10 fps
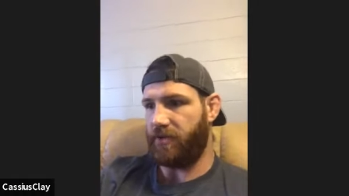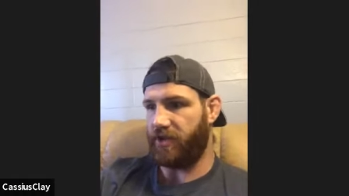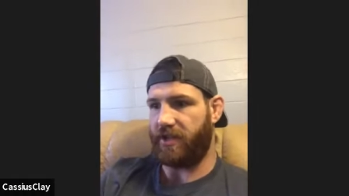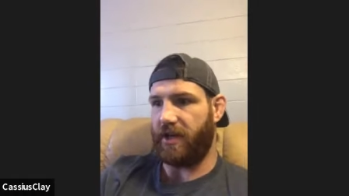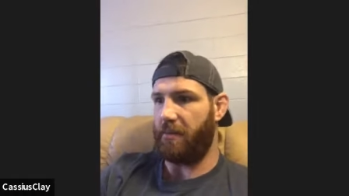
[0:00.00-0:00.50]

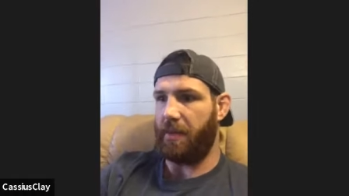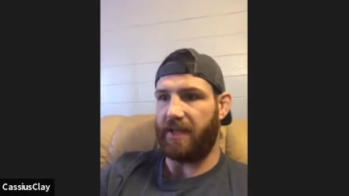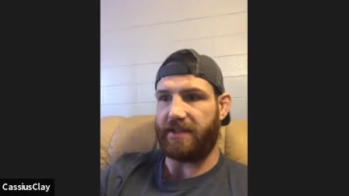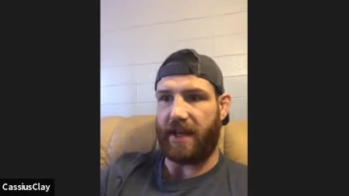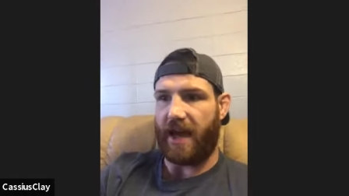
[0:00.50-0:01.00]
just an
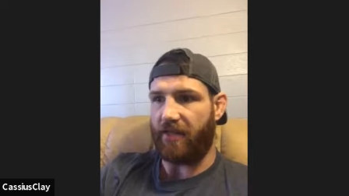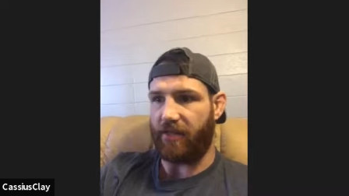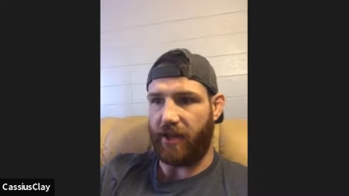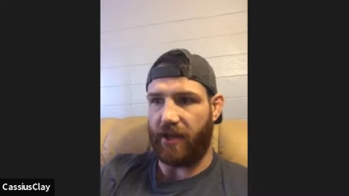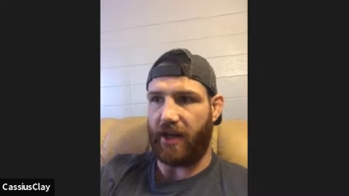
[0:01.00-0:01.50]
amazing
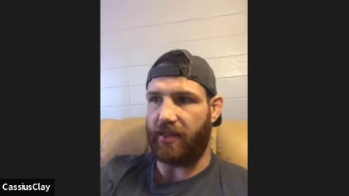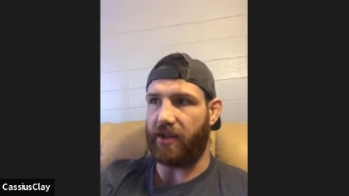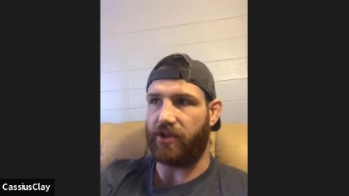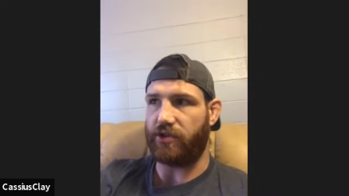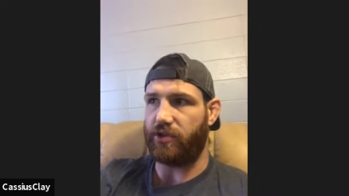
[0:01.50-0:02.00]
athlete, and I
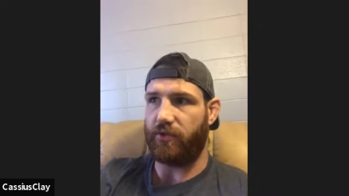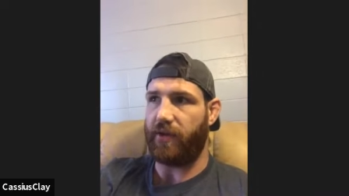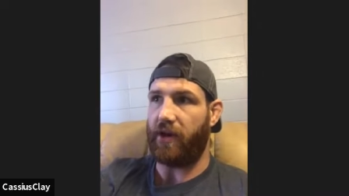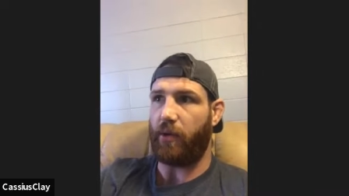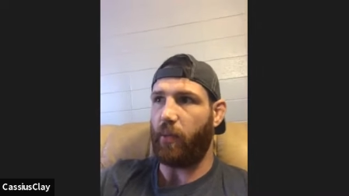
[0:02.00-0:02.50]
think she'll do
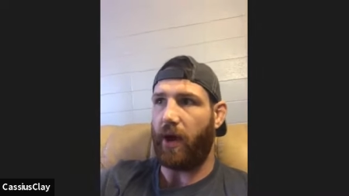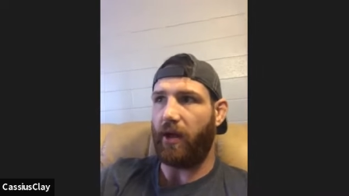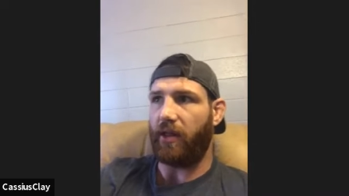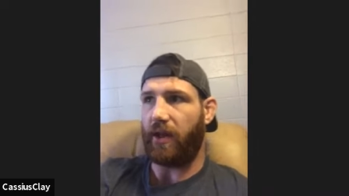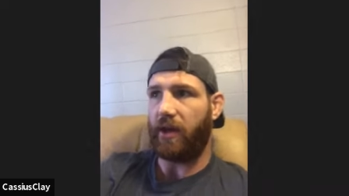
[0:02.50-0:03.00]
very
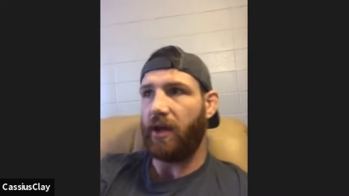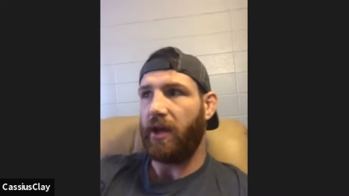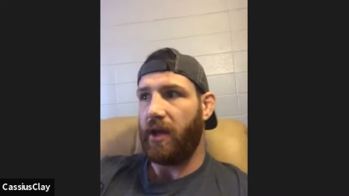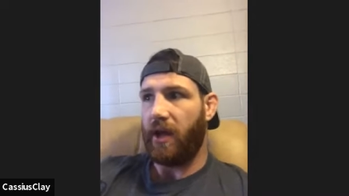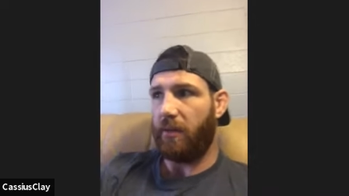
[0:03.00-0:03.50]
well in
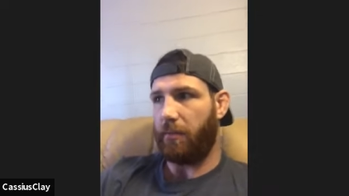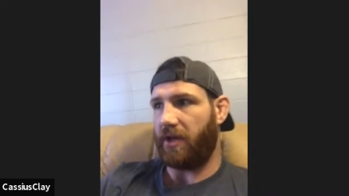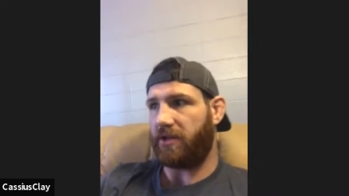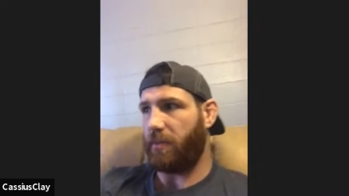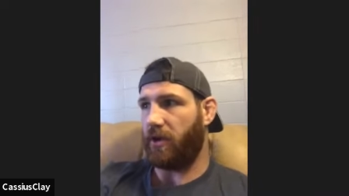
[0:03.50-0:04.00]

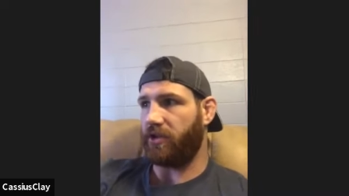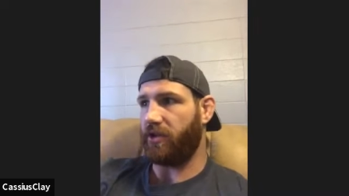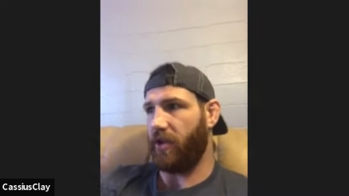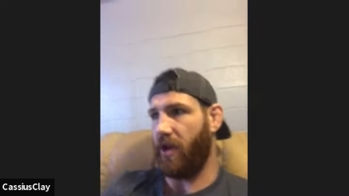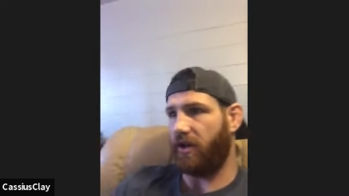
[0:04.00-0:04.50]
mixed
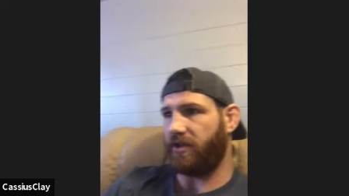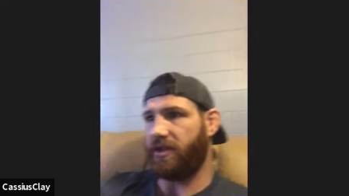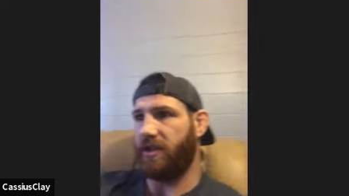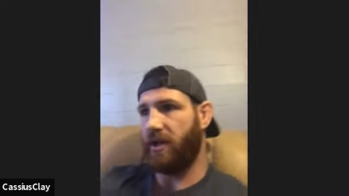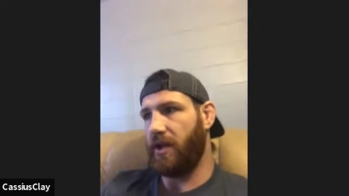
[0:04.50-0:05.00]
martial
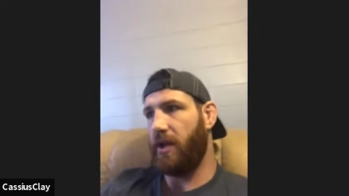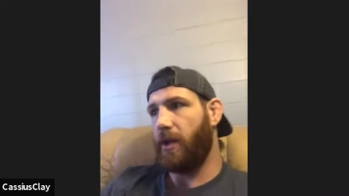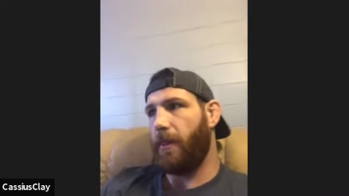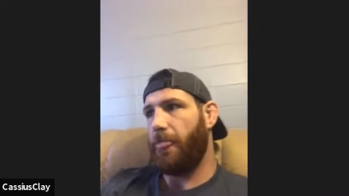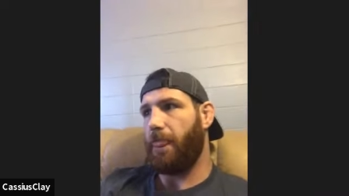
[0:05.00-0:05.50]
arts.
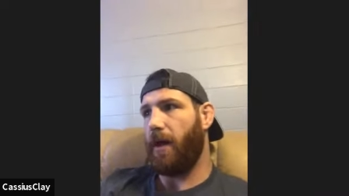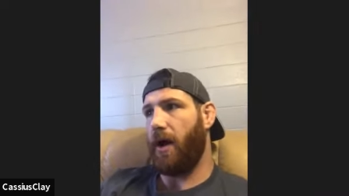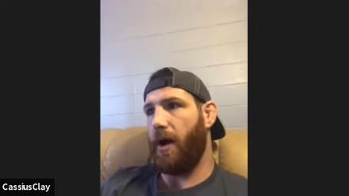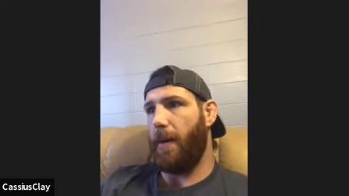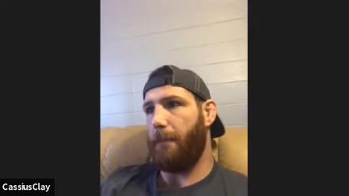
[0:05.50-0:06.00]

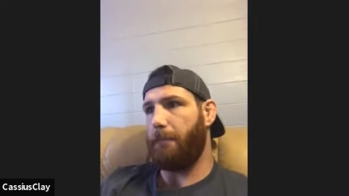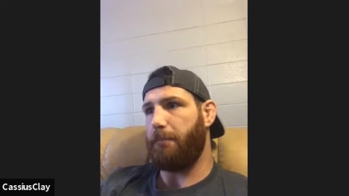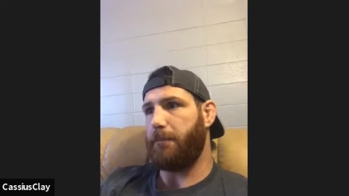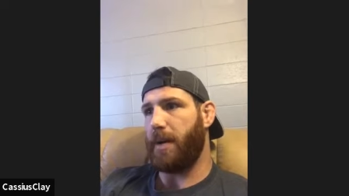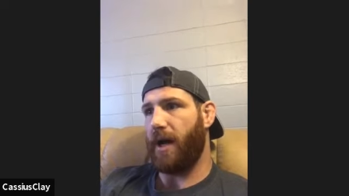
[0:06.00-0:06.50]

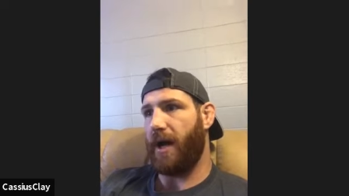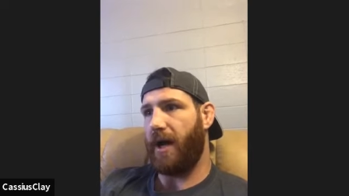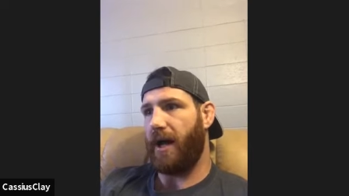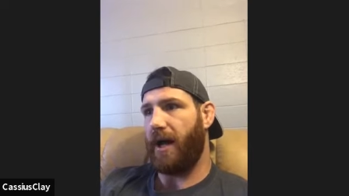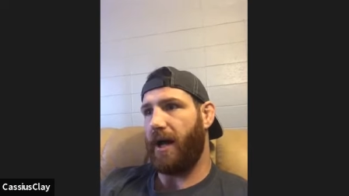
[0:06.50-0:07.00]

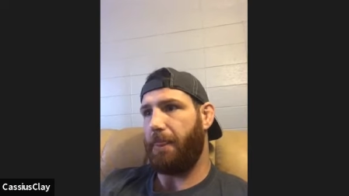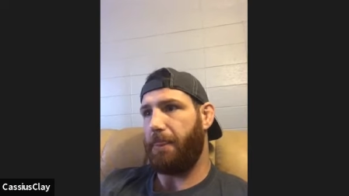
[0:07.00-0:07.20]
But